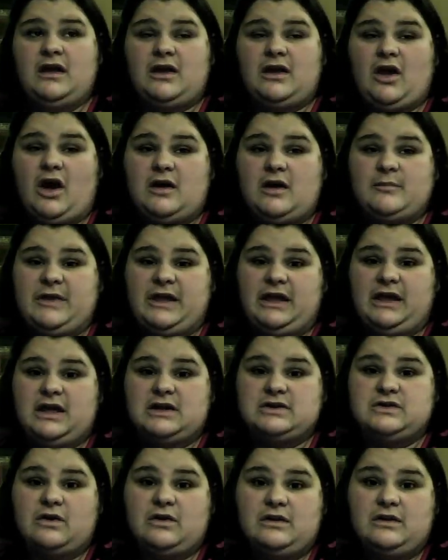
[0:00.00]
got me
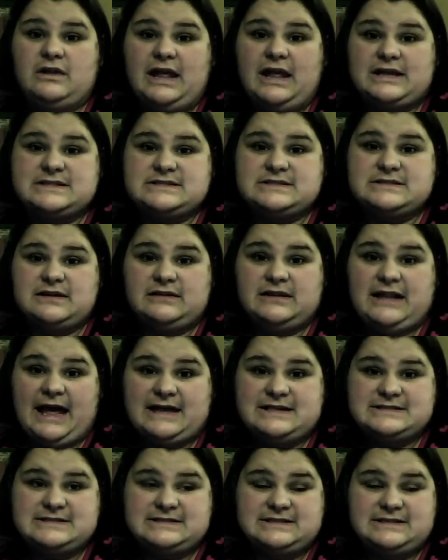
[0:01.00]
a double
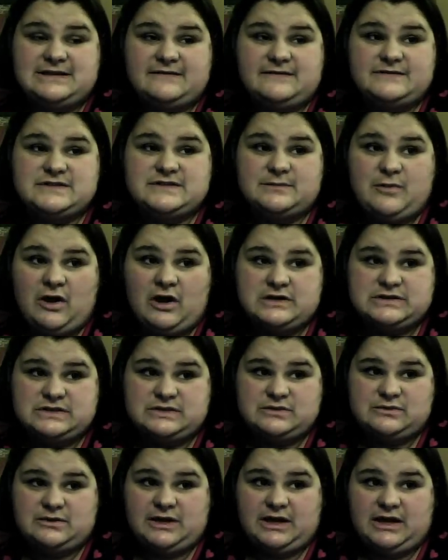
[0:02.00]
laxative
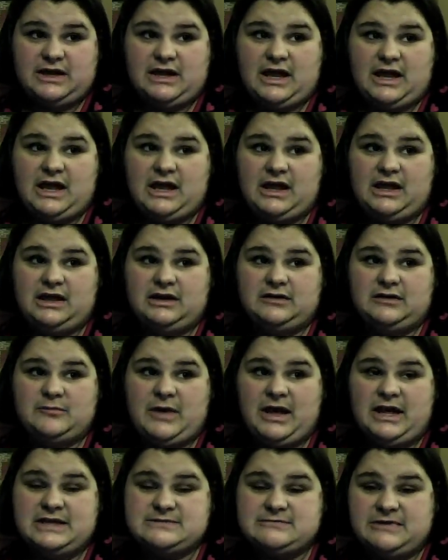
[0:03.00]
suppository, and
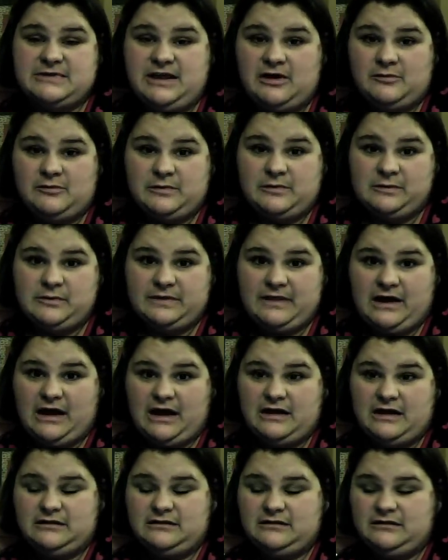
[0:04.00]
my husband helped me with
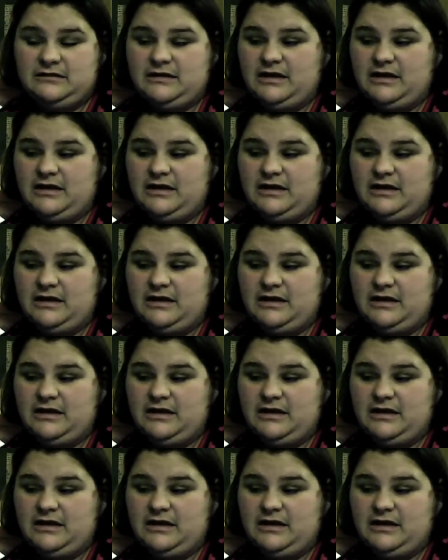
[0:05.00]
that.